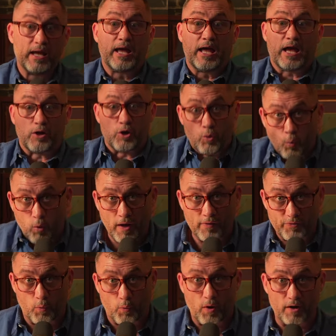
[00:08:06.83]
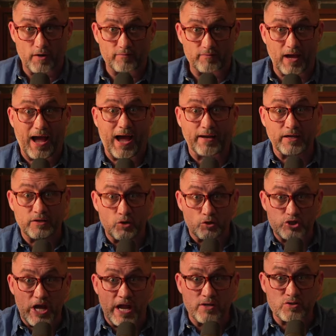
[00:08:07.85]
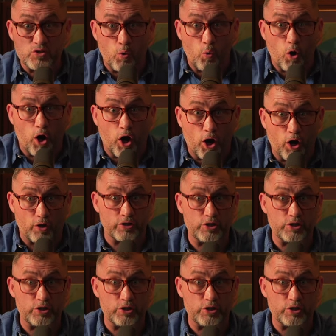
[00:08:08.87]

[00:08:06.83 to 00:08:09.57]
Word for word: and who want the word of God, and you'll change the world.